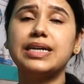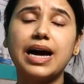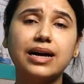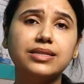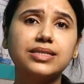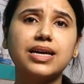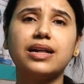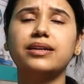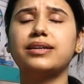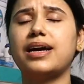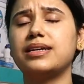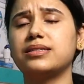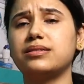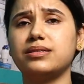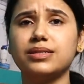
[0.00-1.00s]
hand
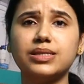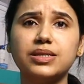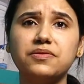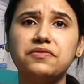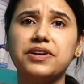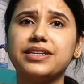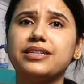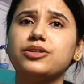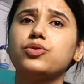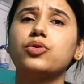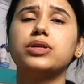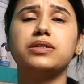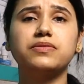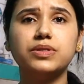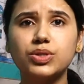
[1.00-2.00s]
sanitizer, disinfectant
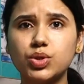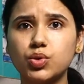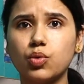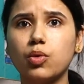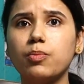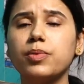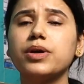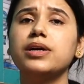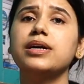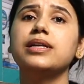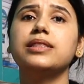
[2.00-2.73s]
or even soap,